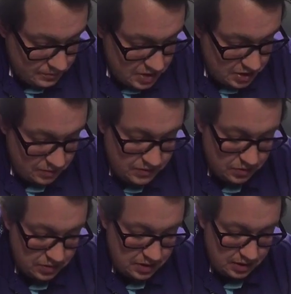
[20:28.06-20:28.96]
so we've
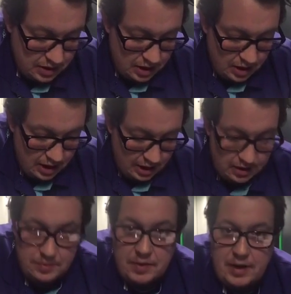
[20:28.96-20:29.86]
talked a
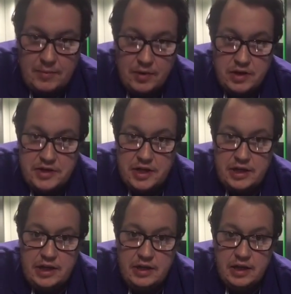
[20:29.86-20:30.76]
little bit about my
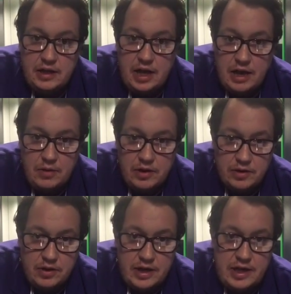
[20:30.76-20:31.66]
journey and how I
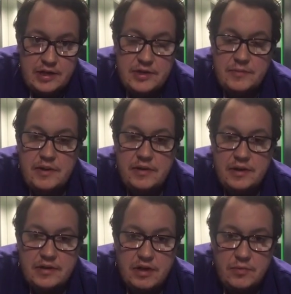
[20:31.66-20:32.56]
got here, some of the
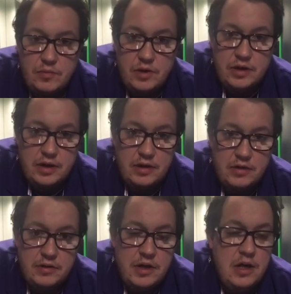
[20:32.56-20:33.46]
things that I'm working
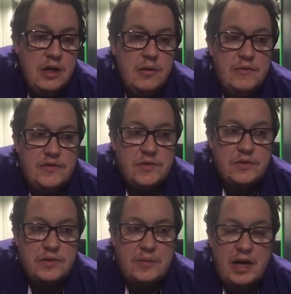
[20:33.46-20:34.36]
on. We've
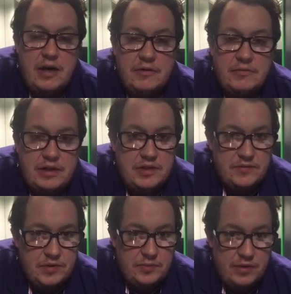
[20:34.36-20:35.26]
talked about the
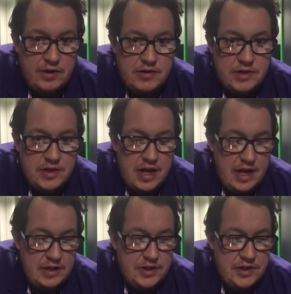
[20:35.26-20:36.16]
interview
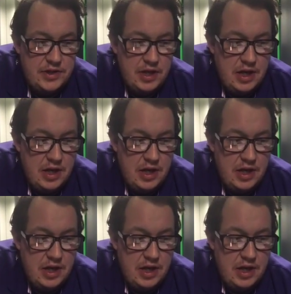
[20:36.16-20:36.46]
process.